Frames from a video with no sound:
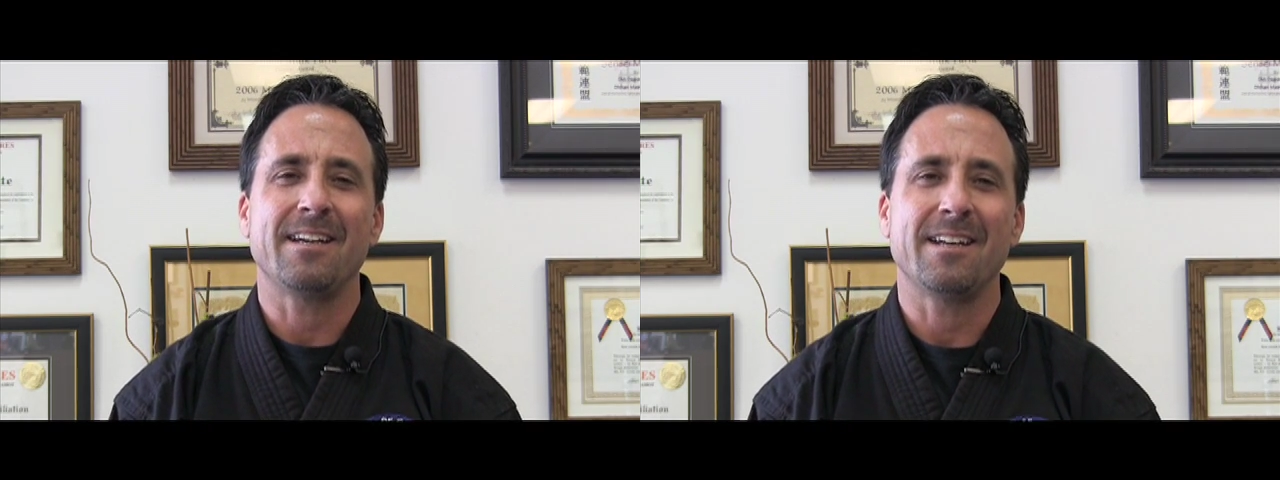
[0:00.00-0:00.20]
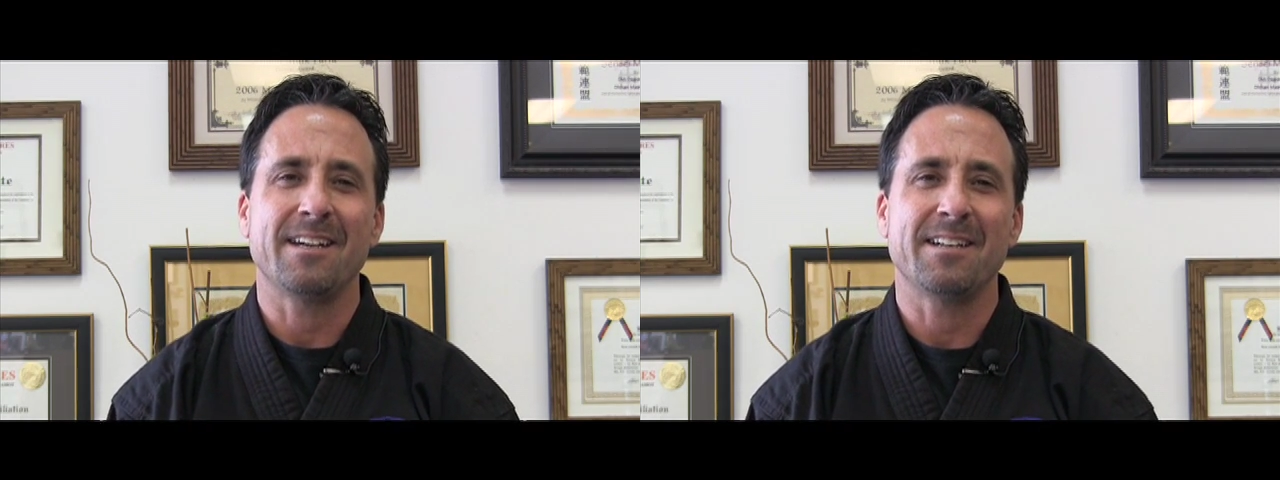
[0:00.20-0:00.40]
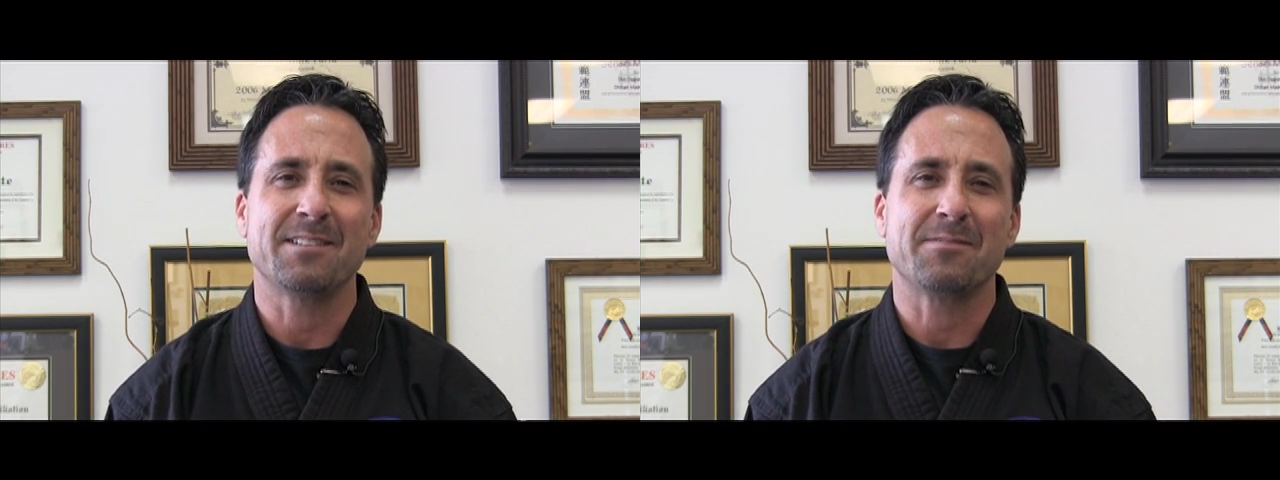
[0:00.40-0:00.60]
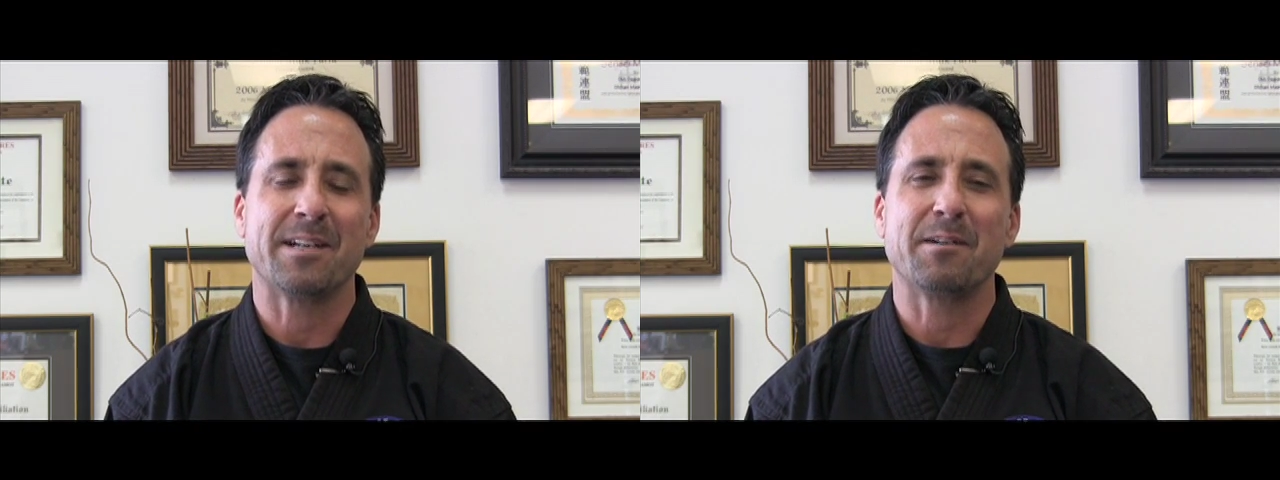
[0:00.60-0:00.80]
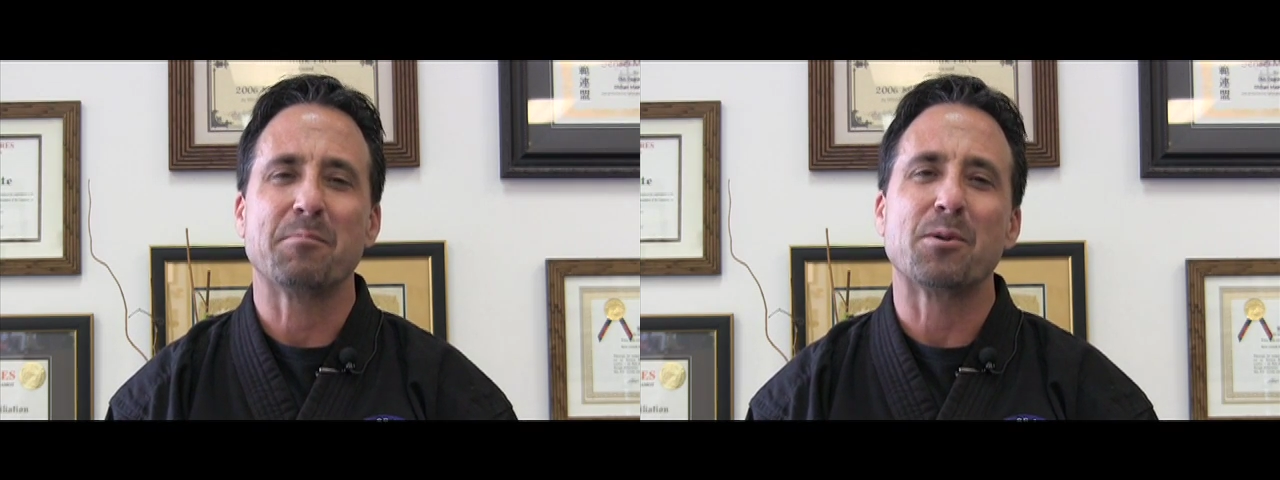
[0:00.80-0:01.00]
is
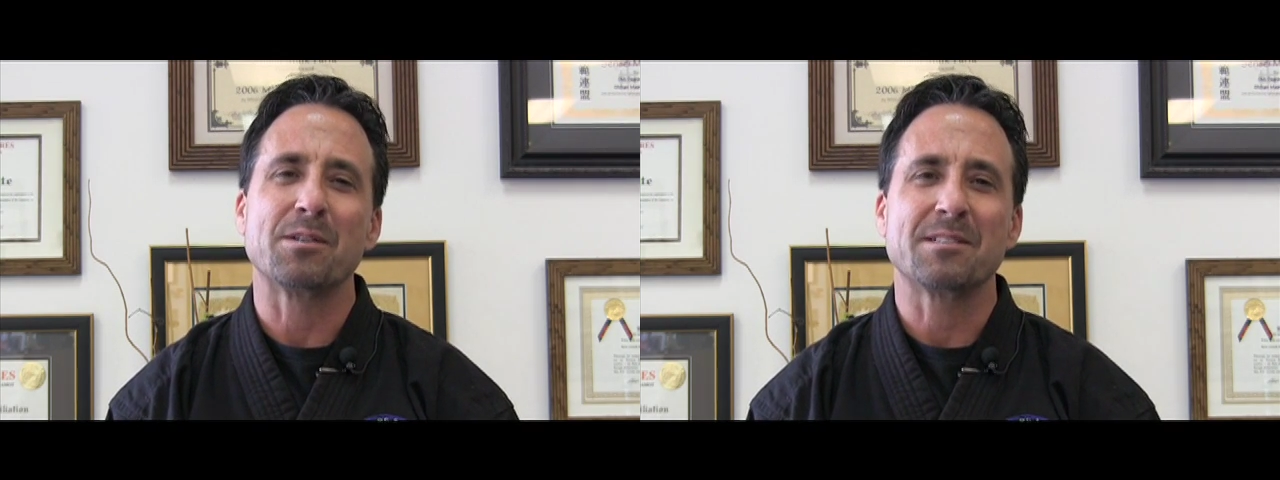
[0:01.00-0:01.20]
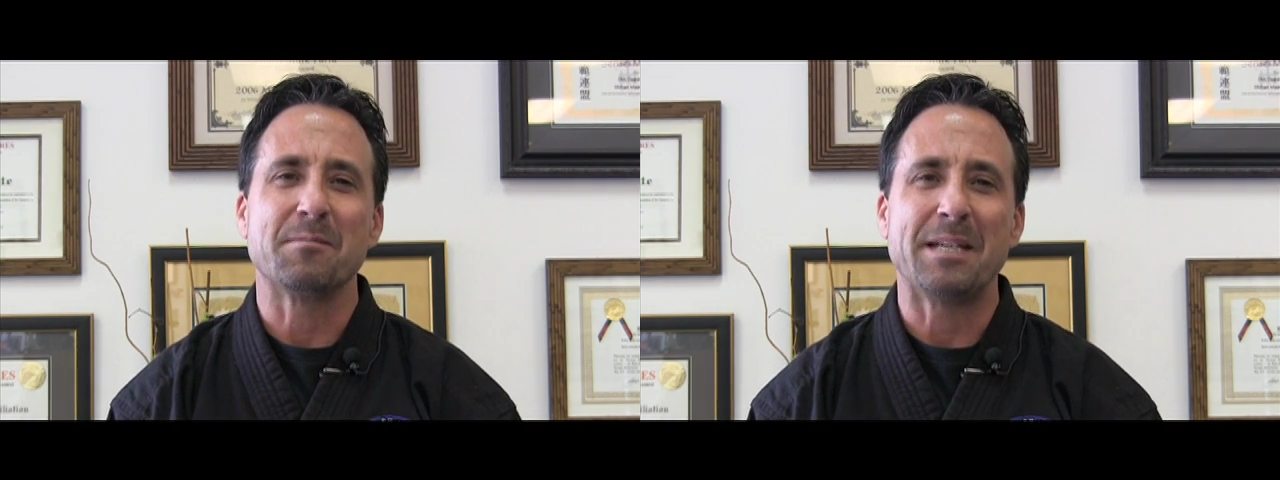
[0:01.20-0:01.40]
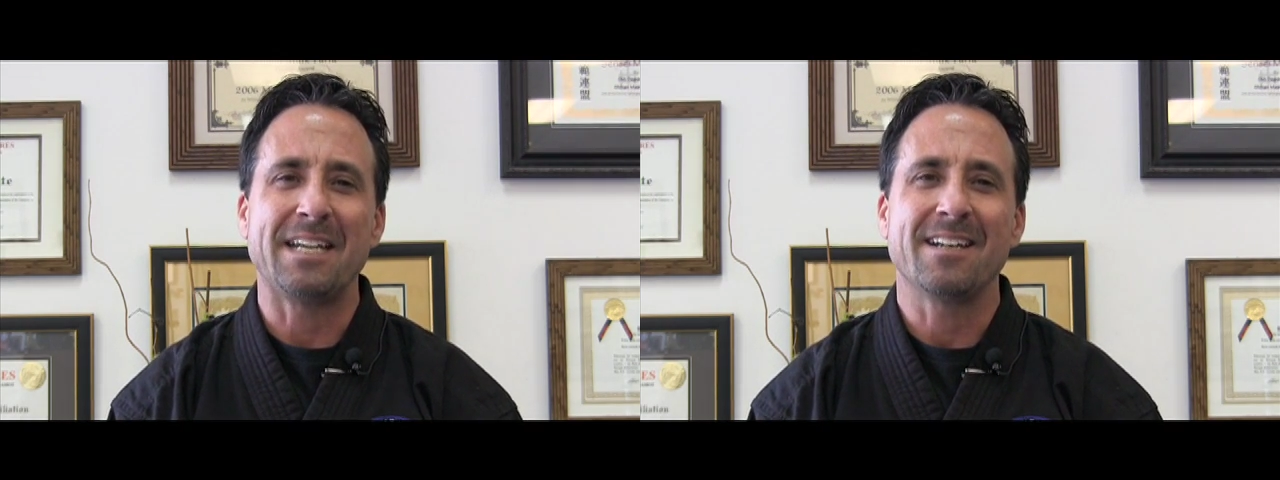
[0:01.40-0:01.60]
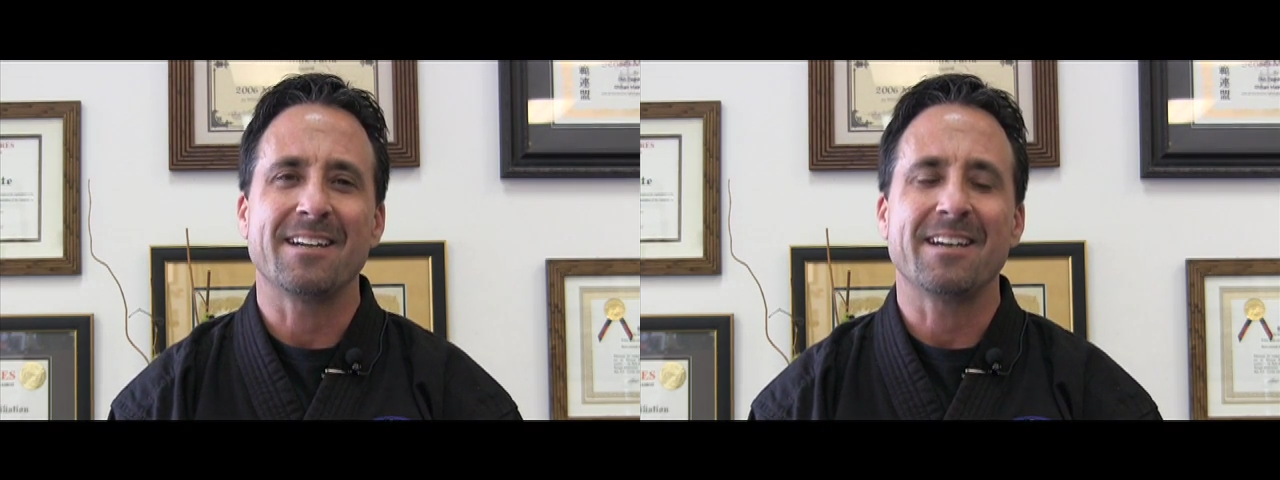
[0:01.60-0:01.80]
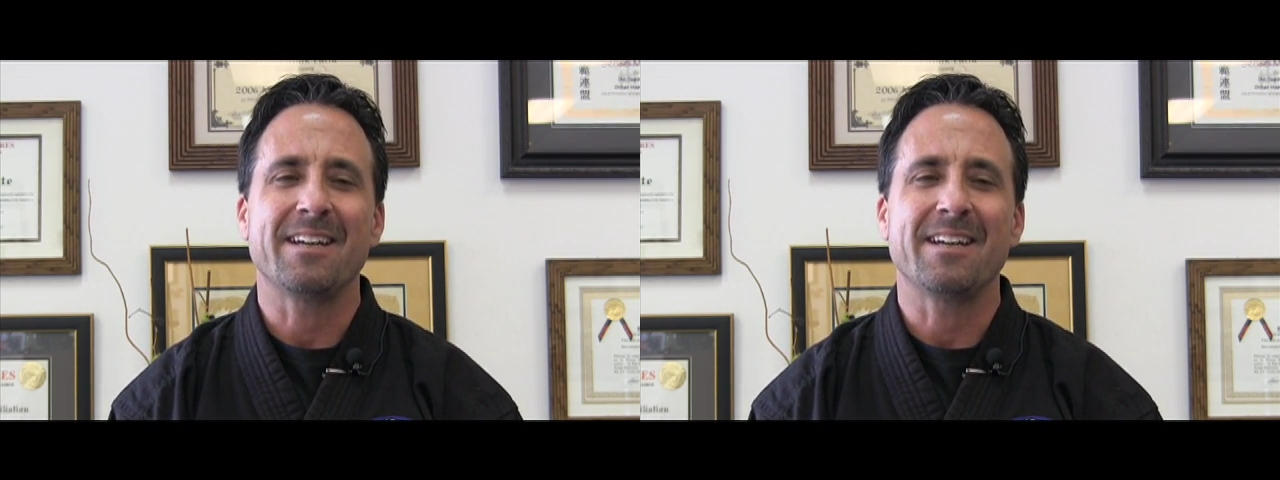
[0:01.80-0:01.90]
very important to me.